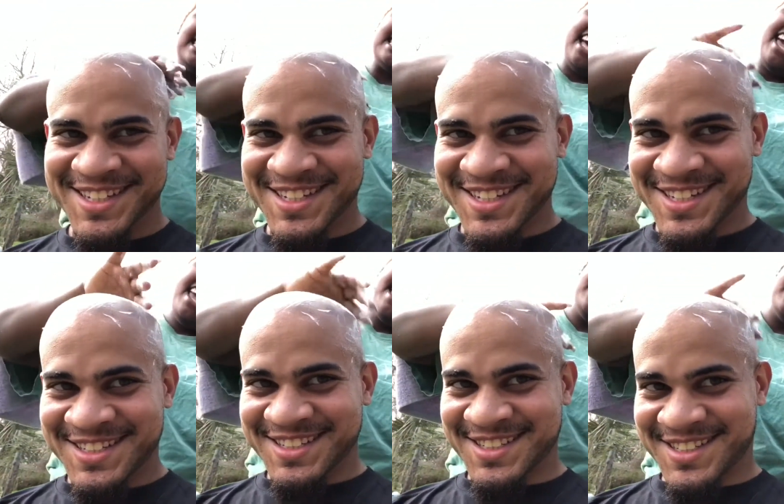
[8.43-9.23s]

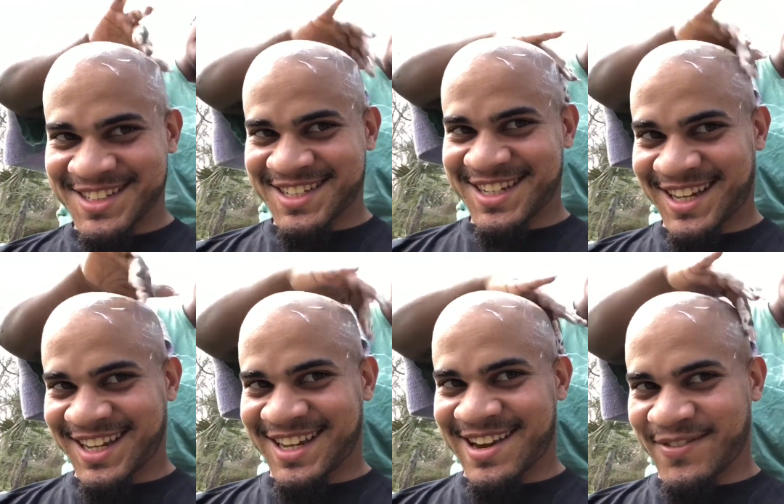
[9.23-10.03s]
Tay Yeah,
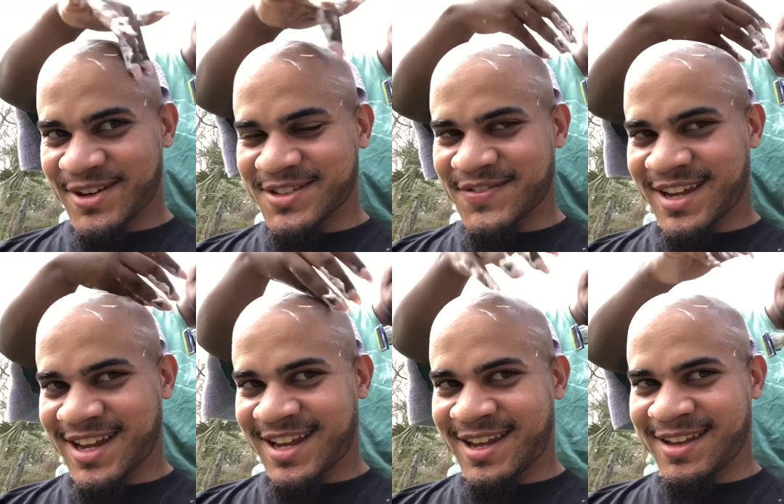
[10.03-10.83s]
getting that fresh
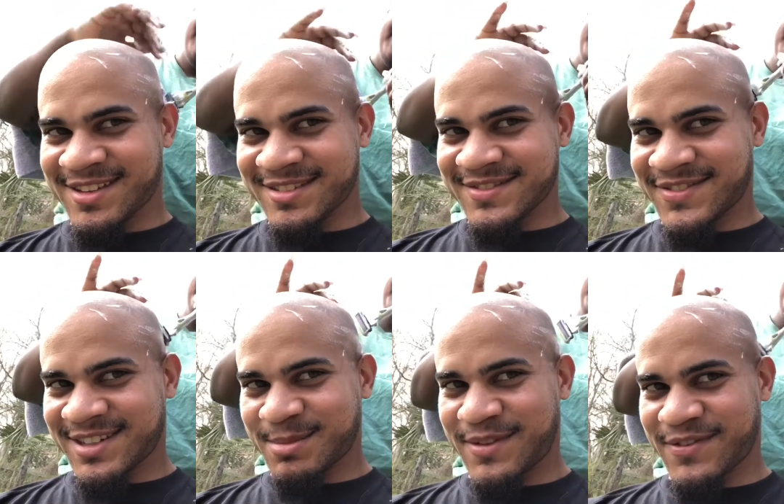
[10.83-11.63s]
fade. I'm
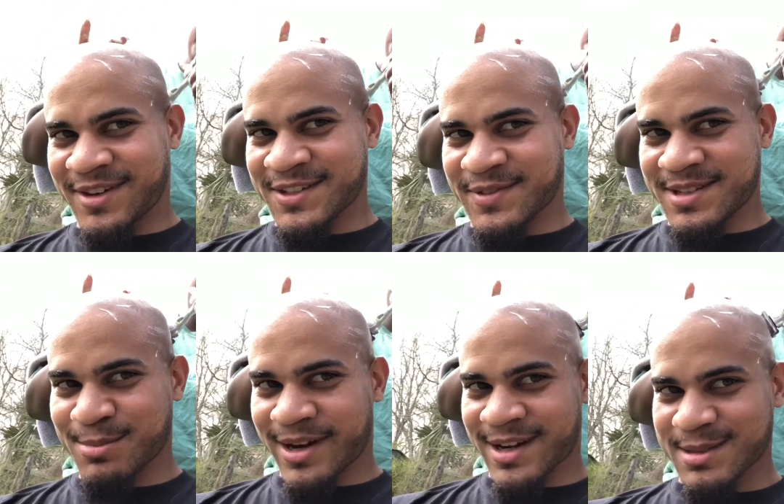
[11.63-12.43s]
gonna be fresh for these
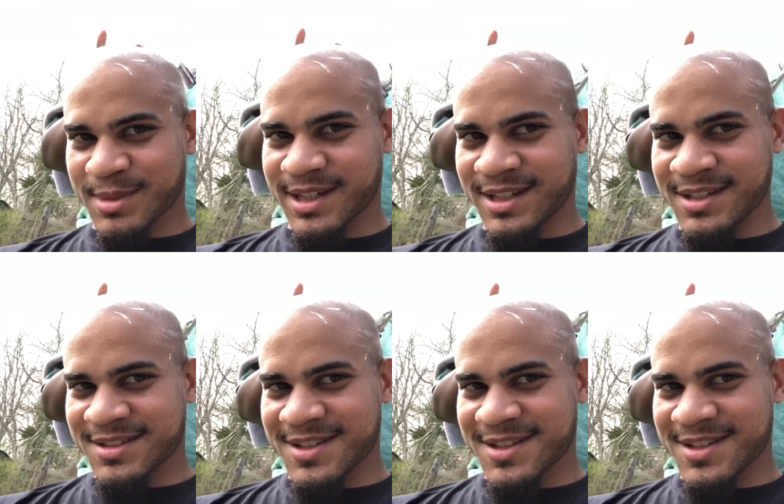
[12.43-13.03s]
bridesmaids.